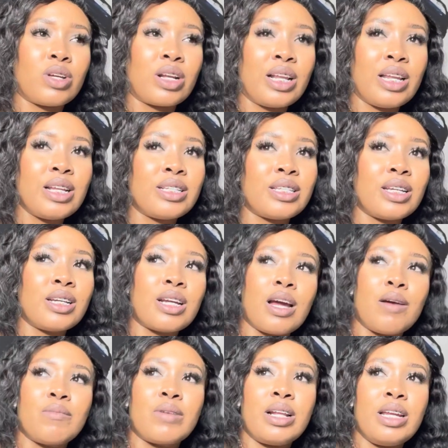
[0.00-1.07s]
clean didn't
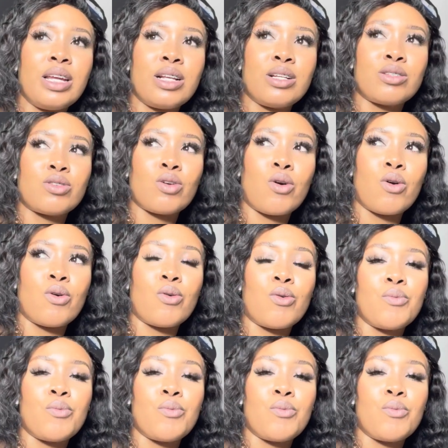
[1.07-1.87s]
come clean. So...